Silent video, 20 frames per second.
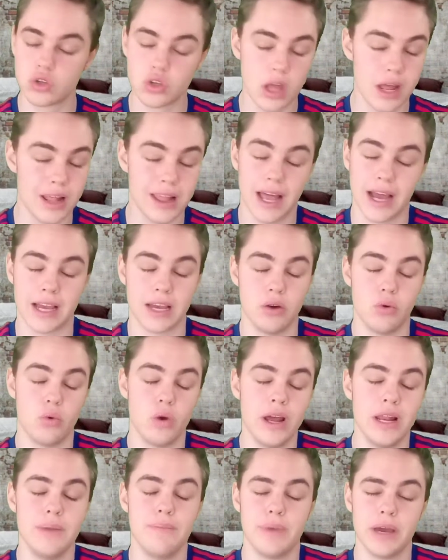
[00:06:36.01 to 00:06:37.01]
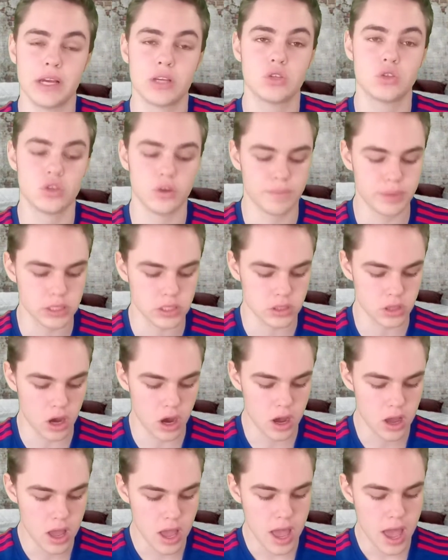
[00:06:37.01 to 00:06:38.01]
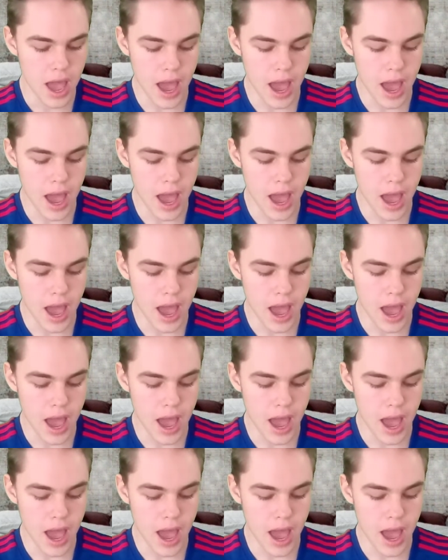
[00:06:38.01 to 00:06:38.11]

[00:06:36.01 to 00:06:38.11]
like a really big superstar.